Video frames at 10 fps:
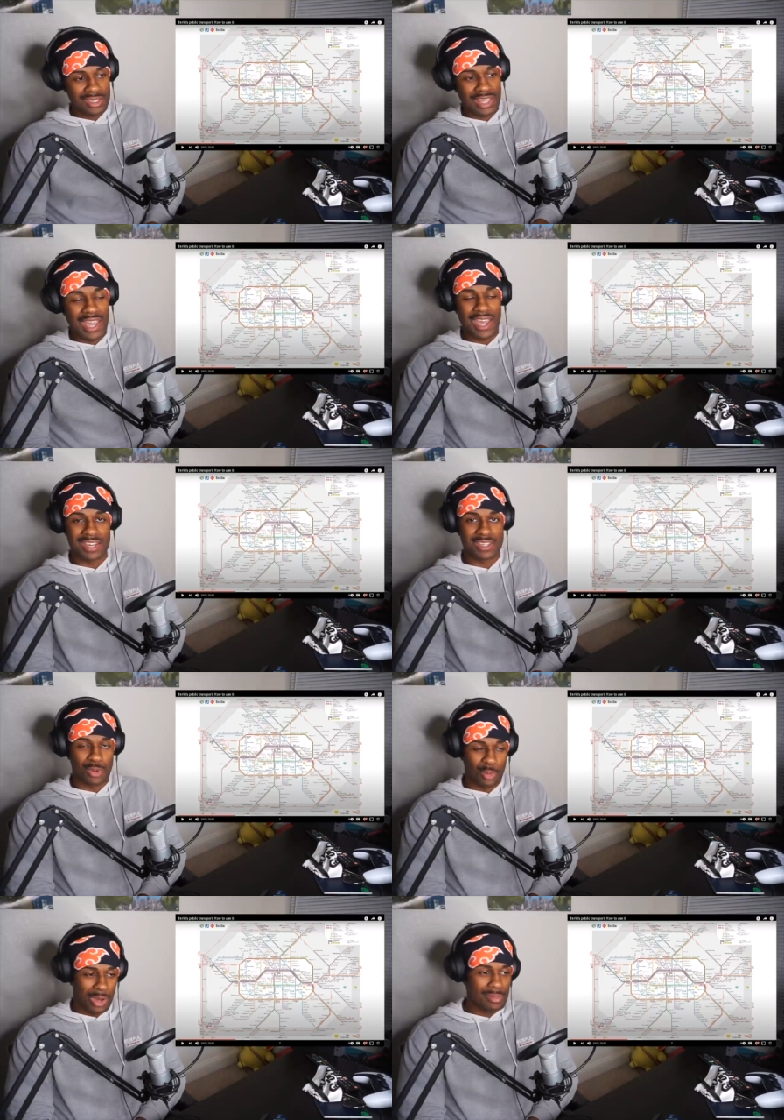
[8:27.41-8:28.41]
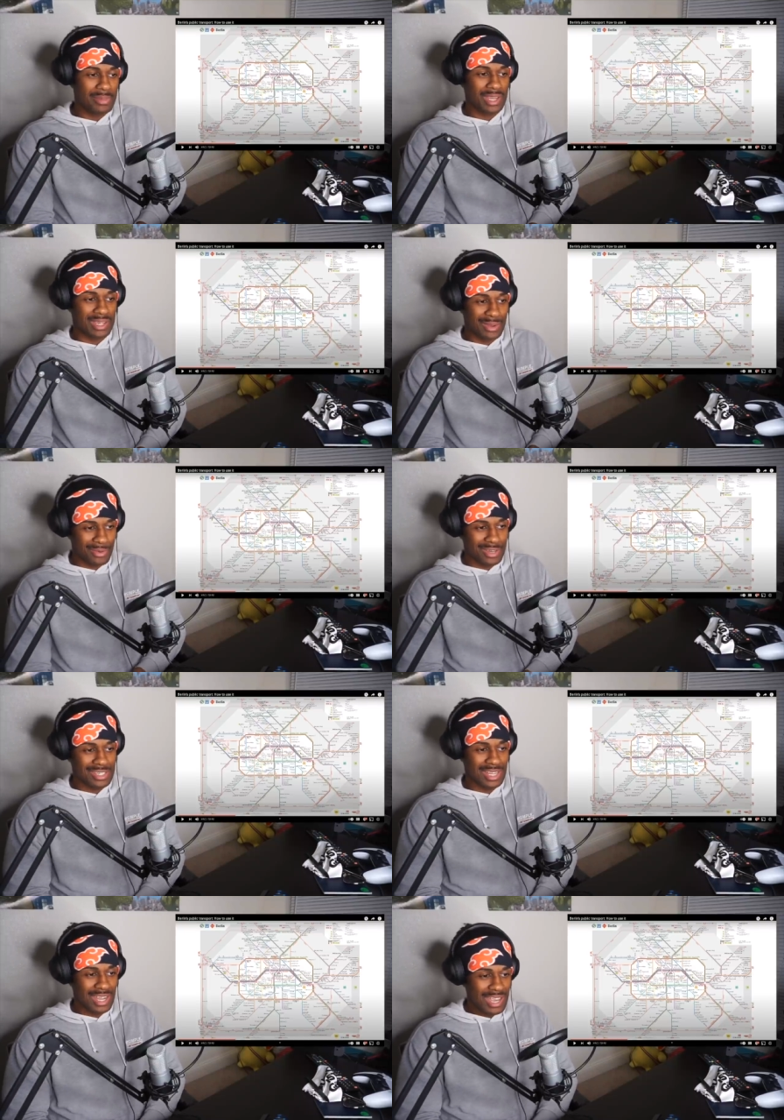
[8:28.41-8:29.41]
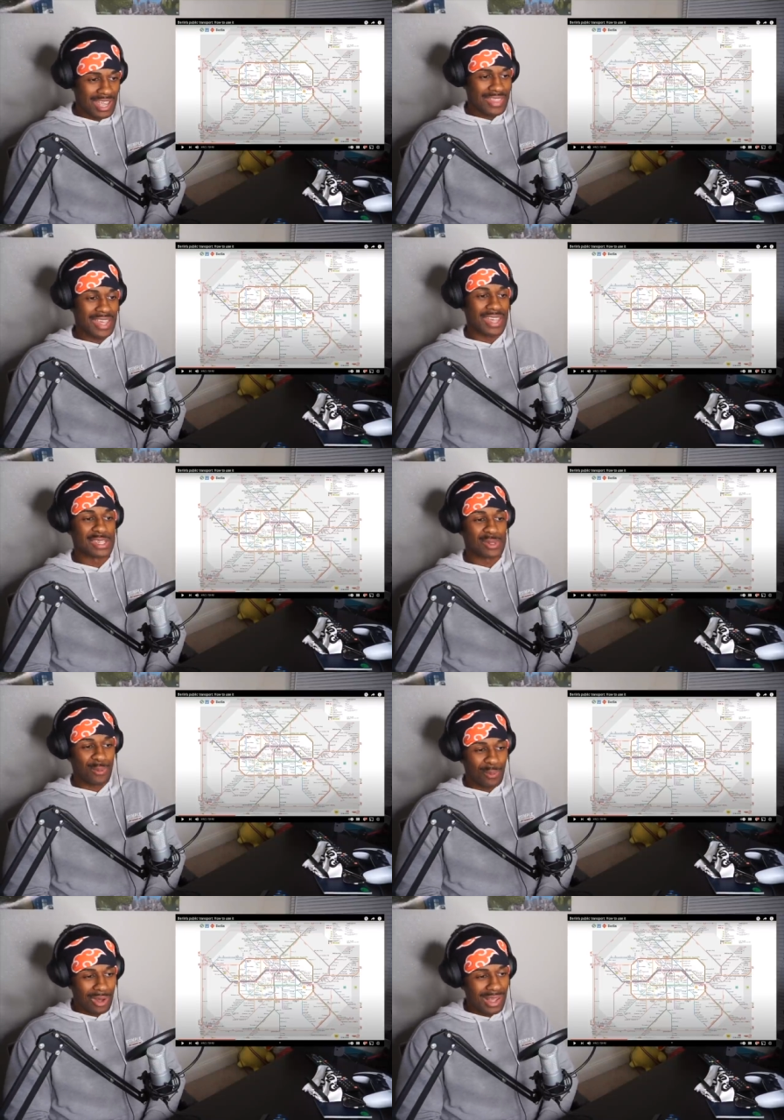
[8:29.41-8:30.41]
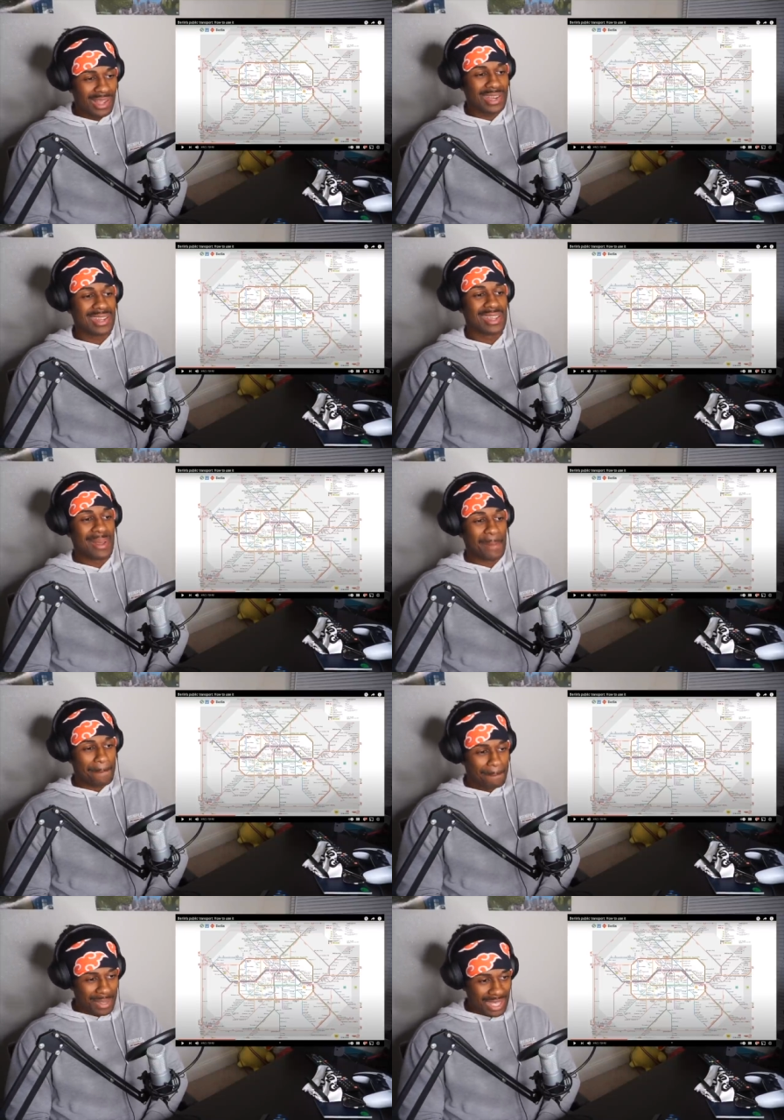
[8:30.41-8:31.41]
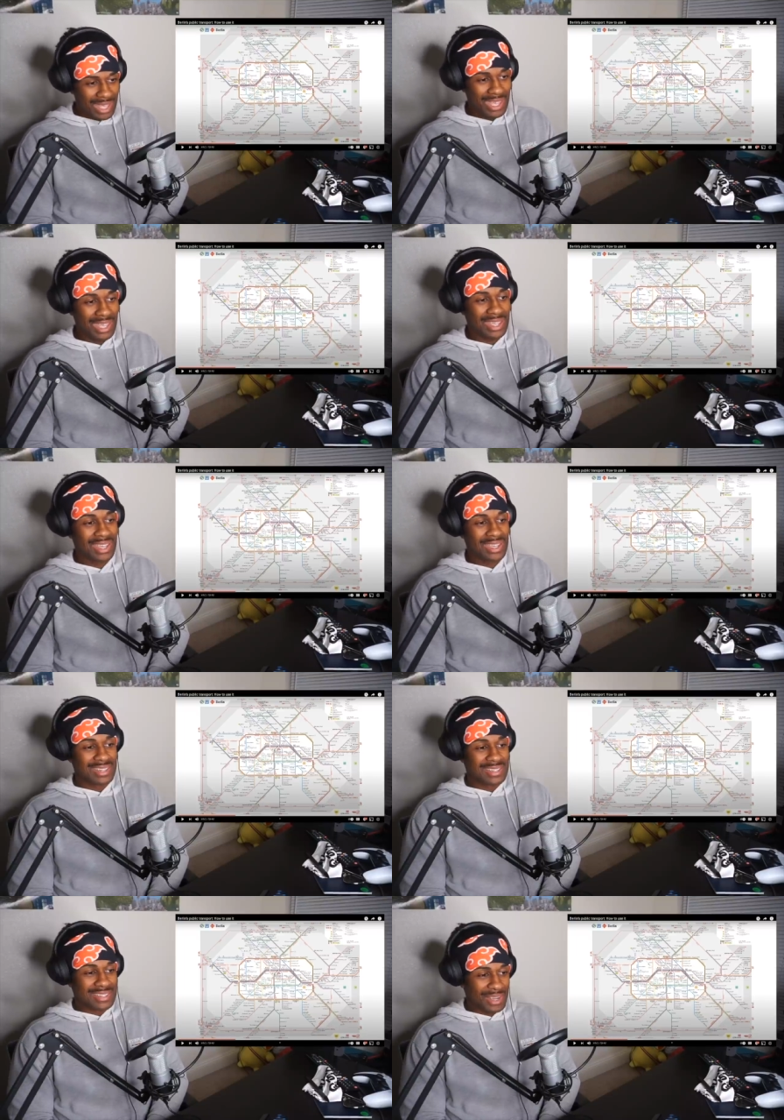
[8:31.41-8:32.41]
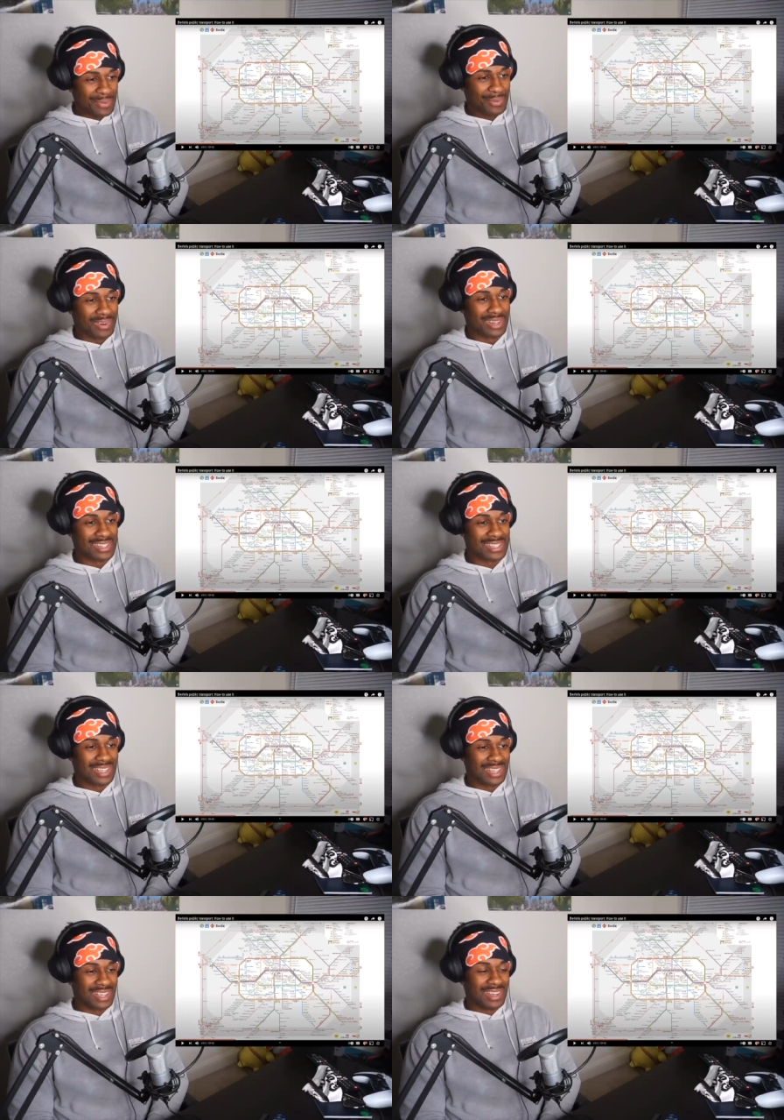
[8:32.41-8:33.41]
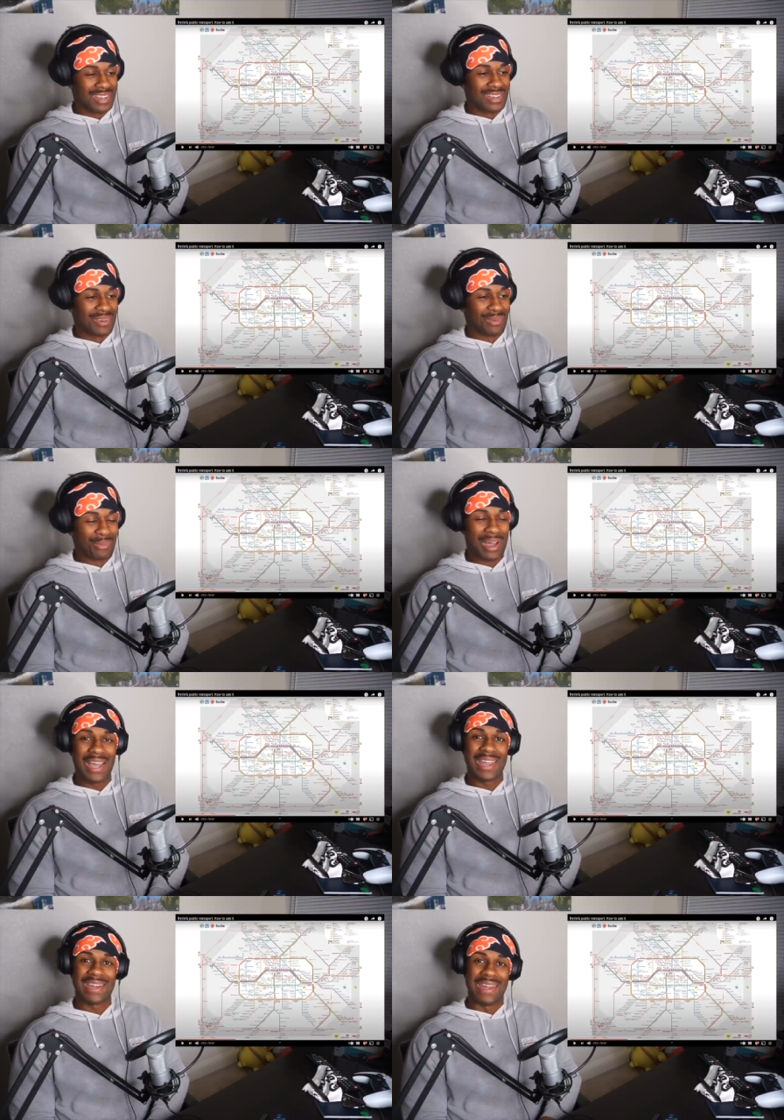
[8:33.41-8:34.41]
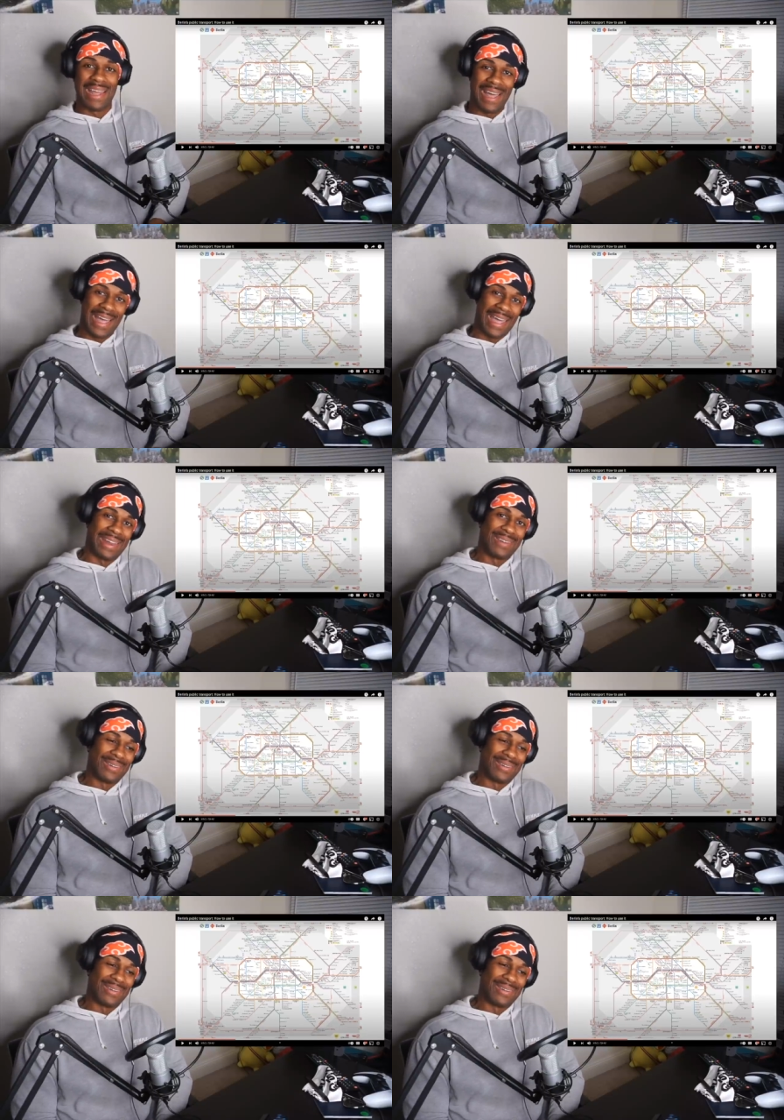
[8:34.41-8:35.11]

That is one big difference. That is one big difference. Why not?